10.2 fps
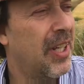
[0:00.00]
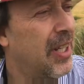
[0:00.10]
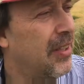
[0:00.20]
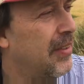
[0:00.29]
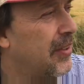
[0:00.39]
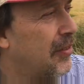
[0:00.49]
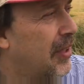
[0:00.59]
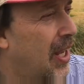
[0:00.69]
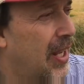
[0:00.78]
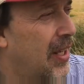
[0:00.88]
in the
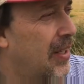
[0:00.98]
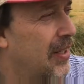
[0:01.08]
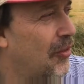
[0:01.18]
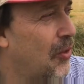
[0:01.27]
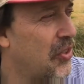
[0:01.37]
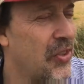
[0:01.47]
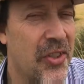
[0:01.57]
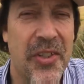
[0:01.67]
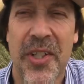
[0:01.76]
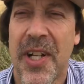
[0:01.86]
UK. It wasn't
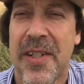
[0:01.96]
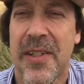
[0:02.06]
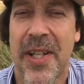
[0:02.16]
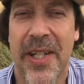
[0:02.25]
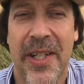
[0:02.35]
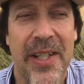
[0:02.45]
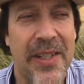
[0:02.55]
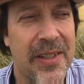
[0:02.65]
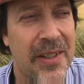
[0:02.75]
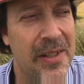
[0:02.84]
just an isolated
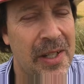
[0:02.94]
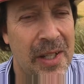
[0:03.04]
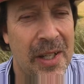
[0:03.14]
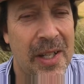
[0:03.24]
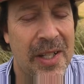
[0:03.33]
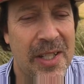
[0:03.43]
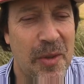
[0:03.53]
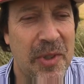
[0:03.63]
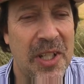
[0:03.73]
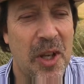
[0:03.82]
incident. It's
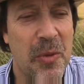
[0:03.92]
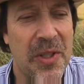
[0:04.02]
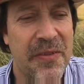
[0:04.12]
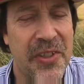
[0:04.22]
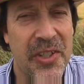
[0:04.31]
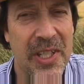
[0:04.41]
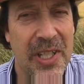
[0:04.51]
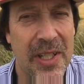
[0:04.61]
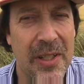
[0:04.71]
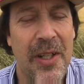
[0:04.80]
something that we've
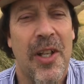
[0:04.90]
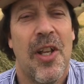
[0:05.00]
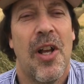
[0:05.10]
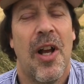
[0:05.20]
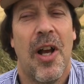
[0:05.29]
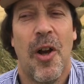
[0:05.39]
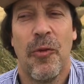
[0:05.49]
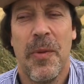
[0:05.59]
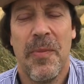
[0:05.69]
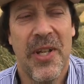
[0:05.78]
seen
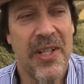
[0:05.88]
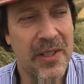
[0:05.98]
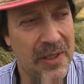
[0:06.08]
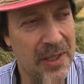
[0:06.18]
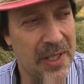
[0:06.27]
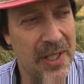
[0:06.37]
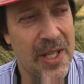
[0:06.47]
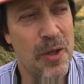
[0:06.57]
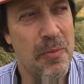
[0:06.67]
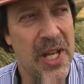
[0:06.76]
repeatedly
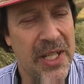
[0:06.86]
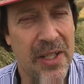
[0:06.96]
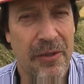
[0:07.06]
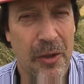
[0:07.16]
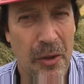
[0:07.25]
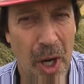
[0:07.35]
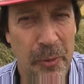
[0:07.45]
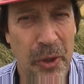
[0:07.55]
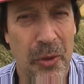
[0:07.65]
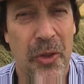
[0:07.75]
in many different
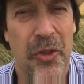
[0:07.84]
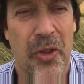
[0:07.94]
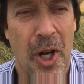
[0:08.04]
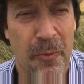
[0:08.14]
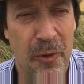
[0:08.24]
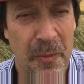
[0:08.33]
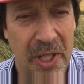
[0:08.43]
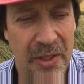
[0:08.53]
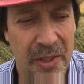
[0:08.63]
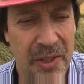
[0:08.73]
crop circles, crop
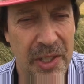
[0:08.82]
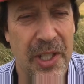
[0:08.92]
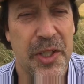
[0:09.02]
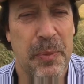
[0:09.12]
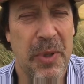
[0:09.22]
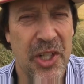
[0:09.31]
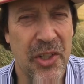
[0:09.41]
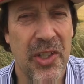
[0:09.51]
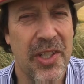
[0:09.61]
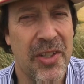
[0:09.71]
formations,
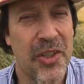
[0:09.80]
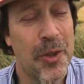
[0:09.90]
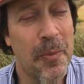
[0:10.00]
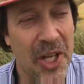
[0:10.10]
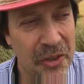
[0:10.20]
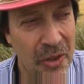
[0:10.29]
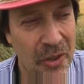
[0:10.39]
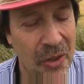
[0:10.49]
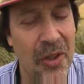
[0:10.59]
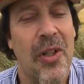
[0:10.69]
especially the
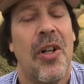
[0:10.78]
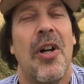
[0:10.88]
symmetrical